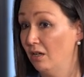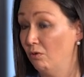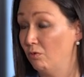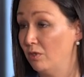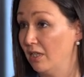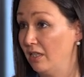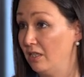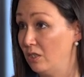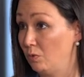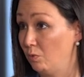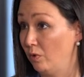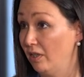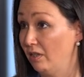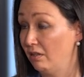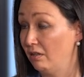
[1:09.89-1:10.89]
resides
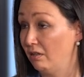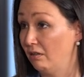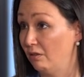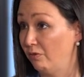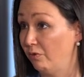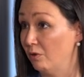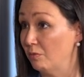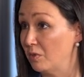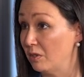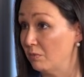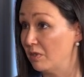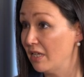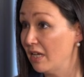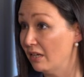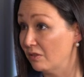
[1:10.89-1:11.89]
with the firms
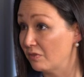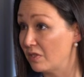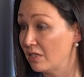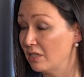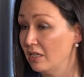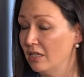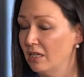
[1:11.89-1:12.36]
themselves.